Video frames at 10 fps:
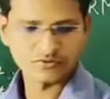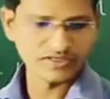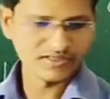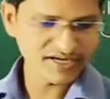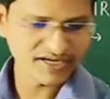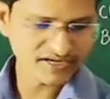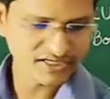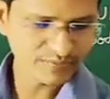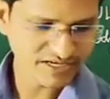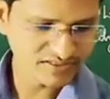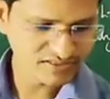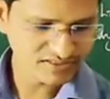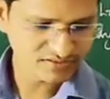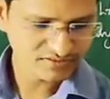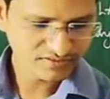in that it is
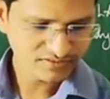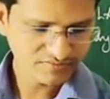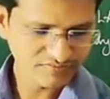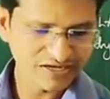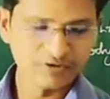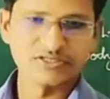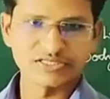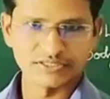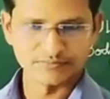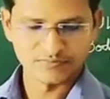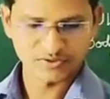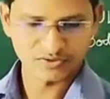mentioned velocity. So